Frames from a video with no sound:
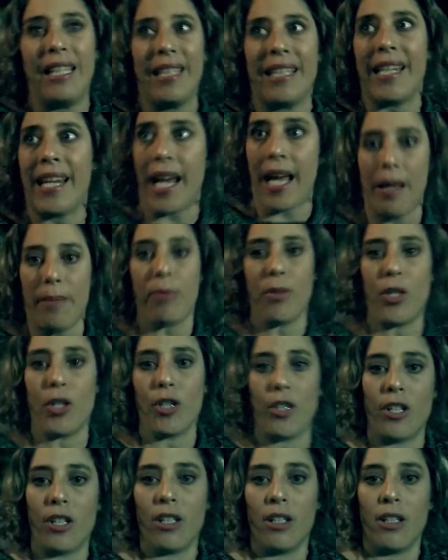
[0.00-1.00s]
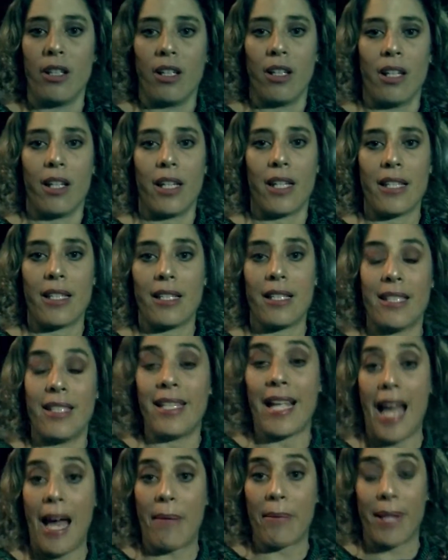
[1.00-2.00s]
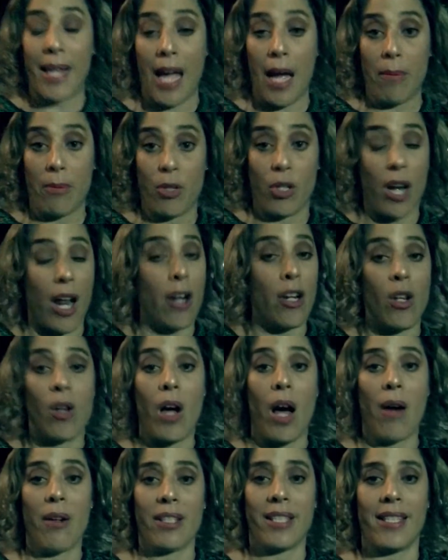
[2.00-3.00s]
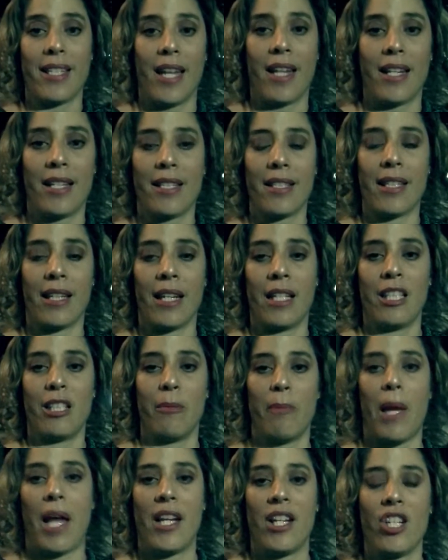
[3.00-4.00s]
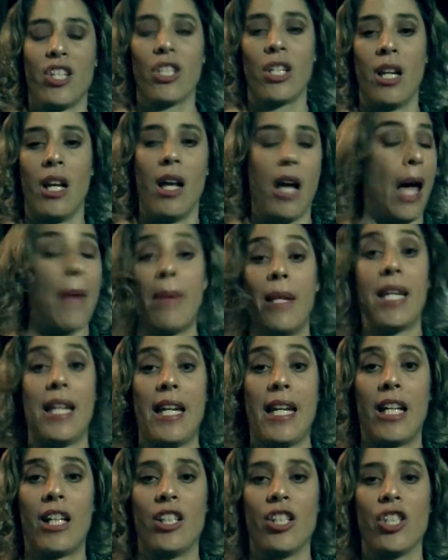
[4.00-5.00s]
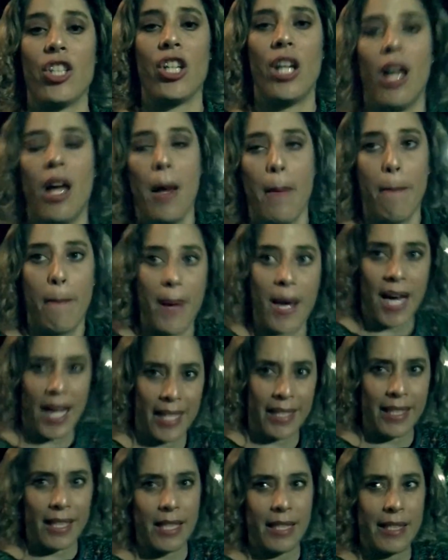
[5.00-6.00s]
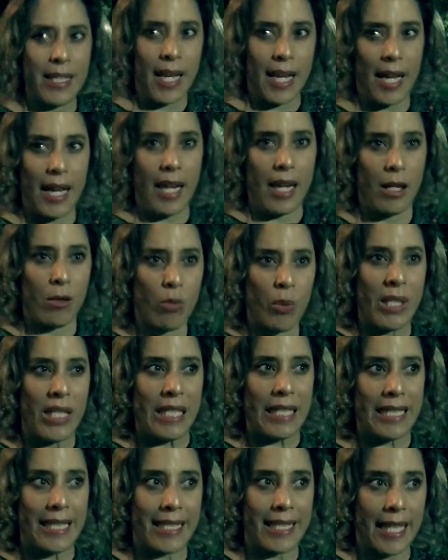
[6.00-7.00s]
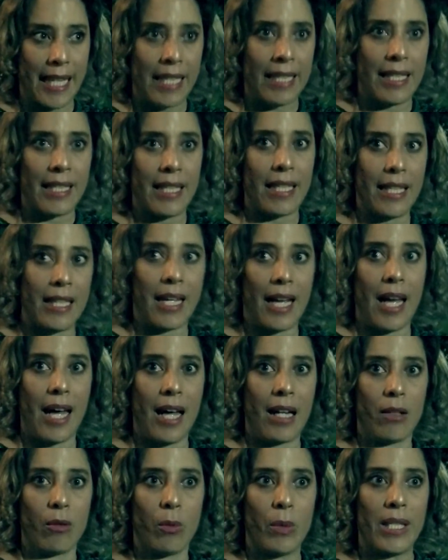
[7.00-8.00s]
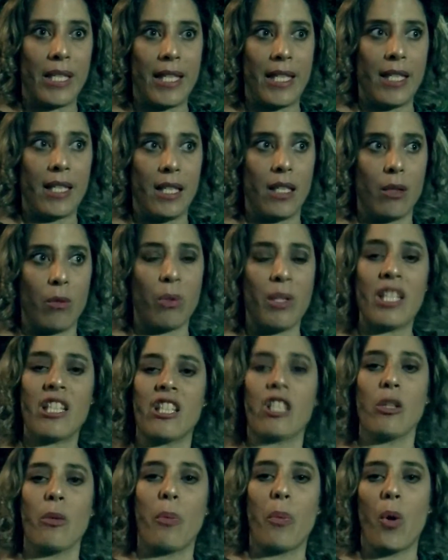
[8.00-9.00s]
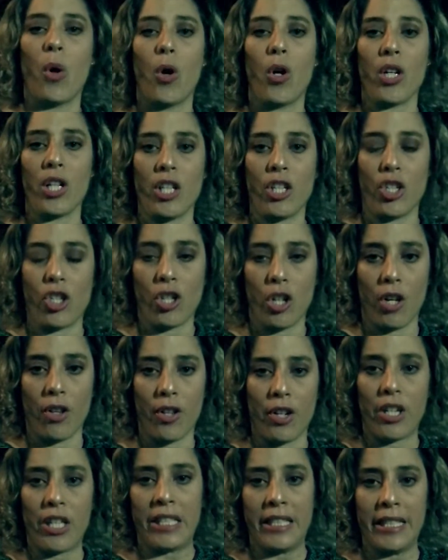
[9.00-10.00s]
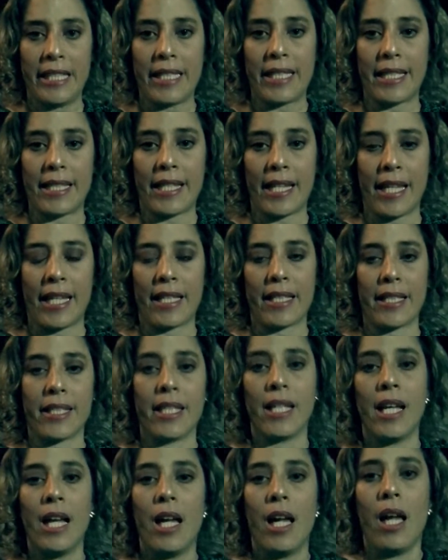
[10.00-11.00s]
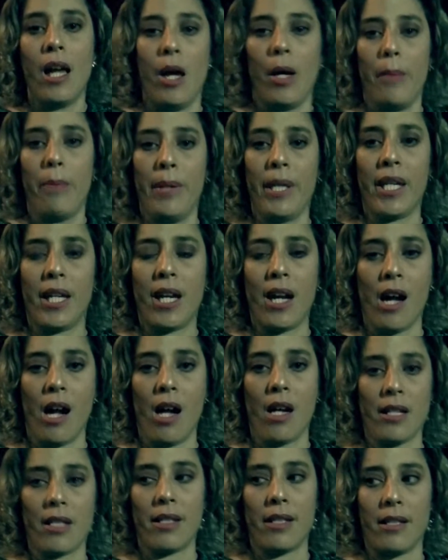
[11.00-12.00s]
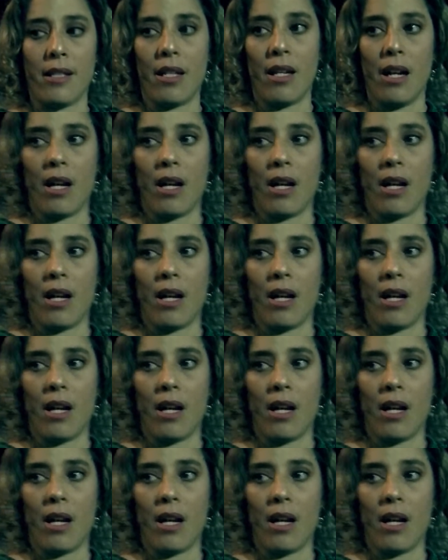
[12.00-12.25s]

capture, snap capture, I don't know how to say this in Spanish, I mean in English, but we send it and we support each other in these things because,